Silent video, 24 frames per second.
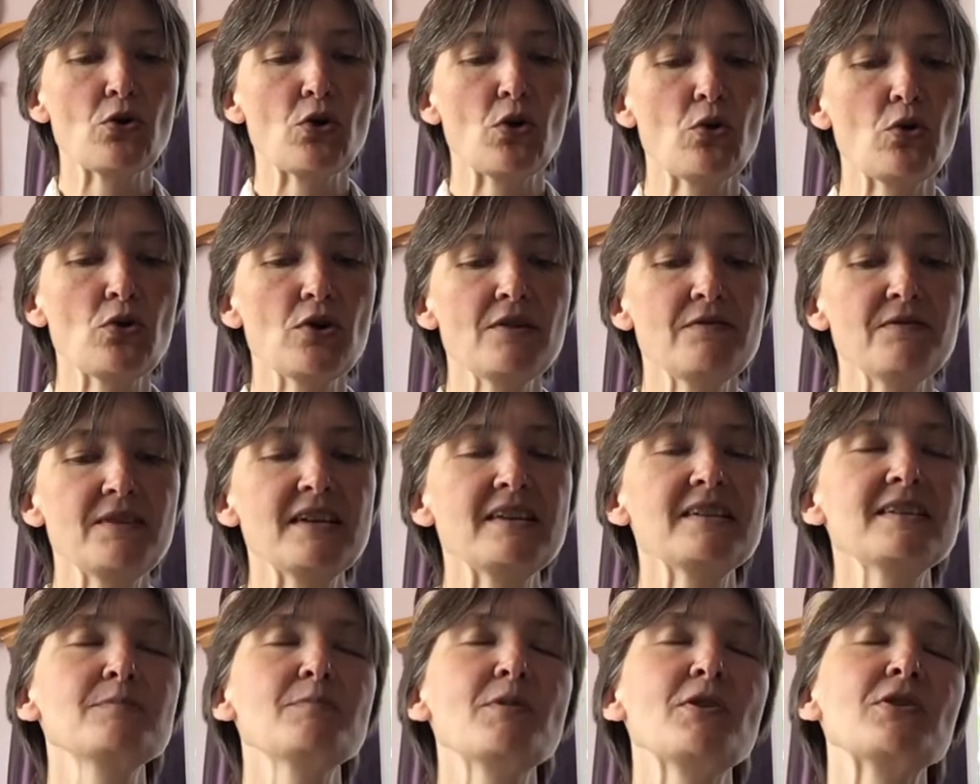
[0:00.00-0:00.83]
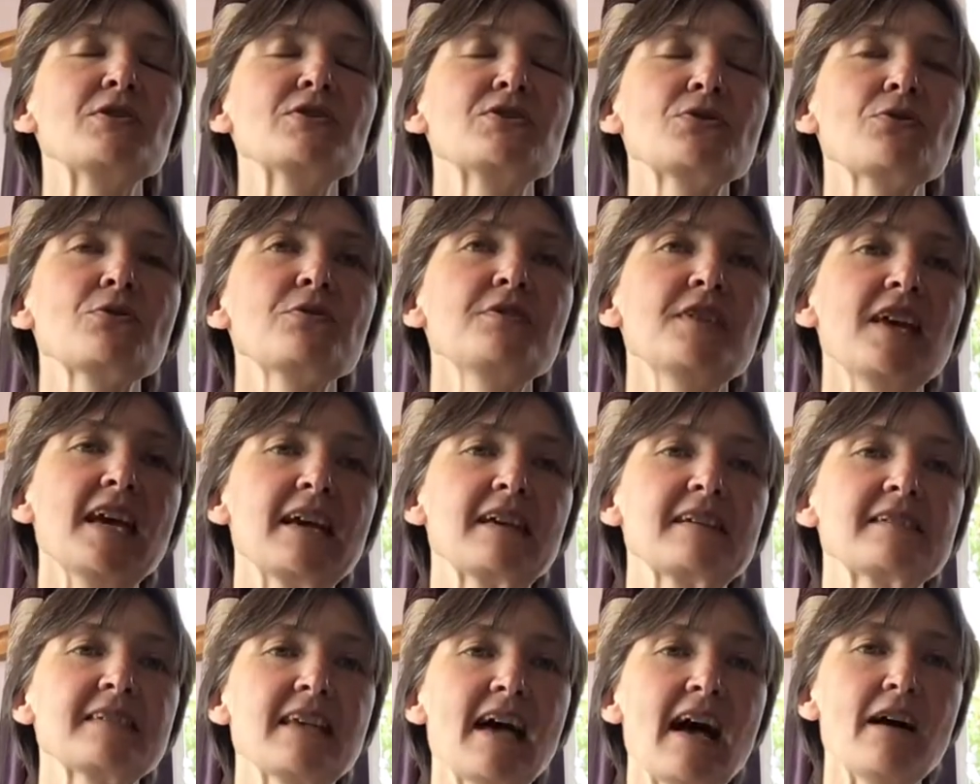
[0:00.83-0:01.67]
All of these spiritual
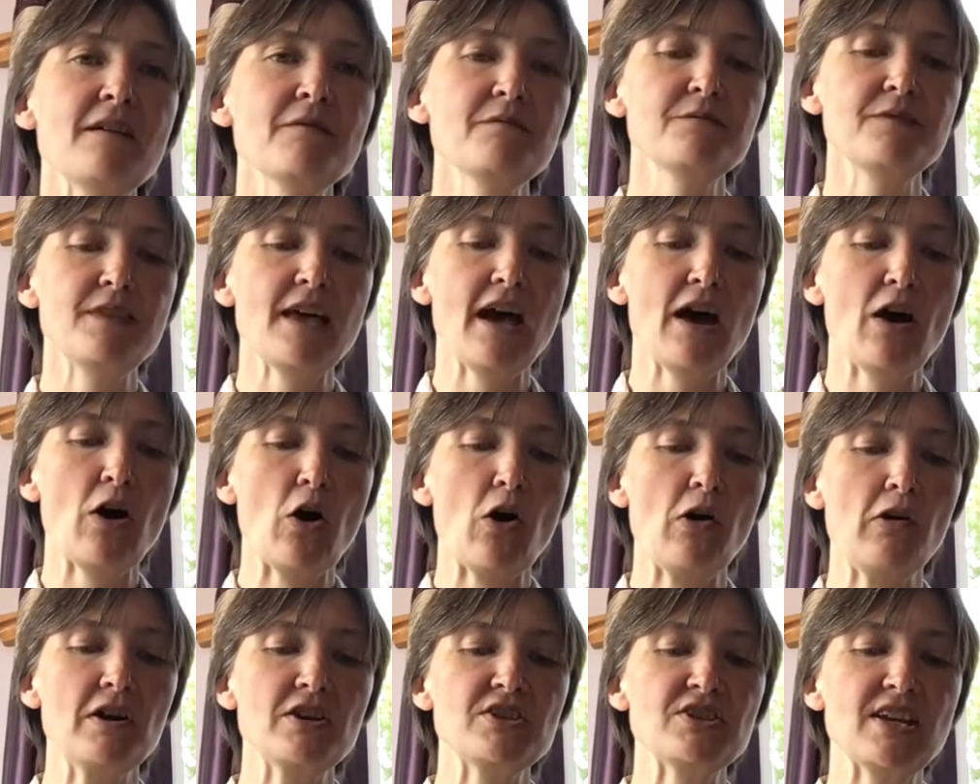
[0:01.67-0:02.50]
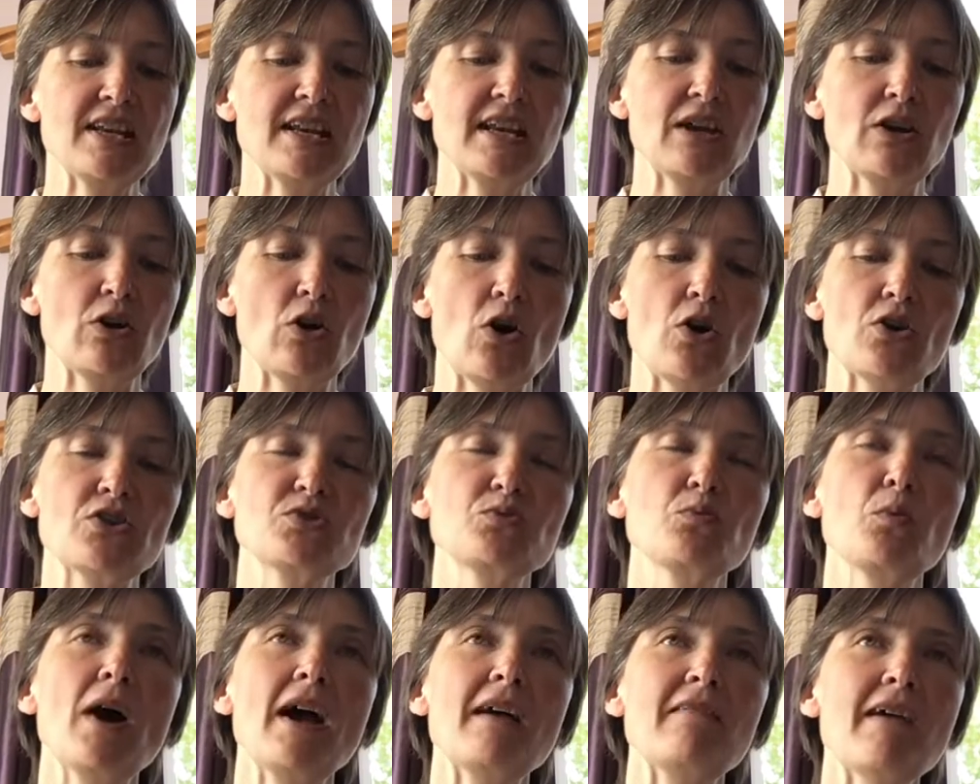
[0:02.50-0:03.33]
things have their origin in God
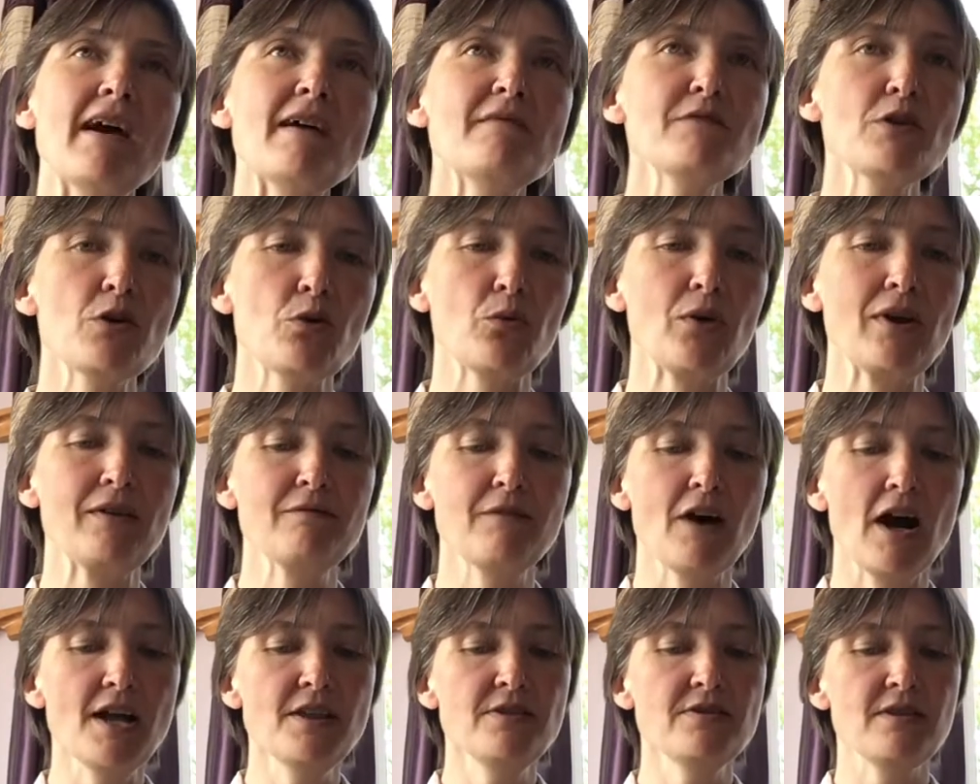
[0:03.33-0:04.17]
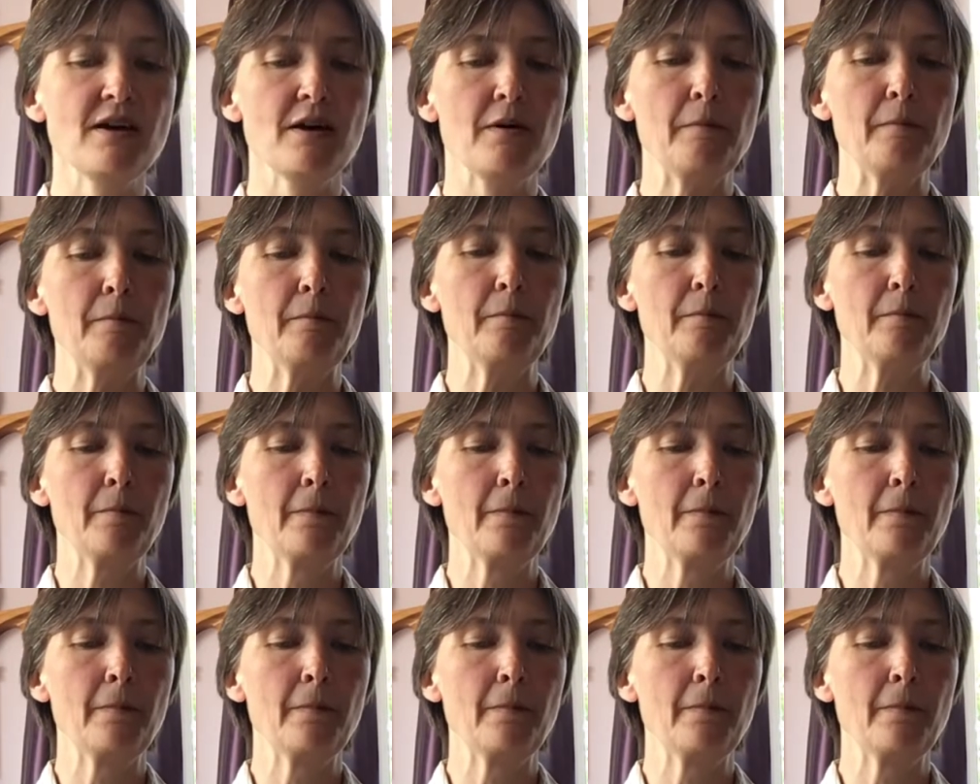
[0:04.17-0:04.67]
wherever we find them.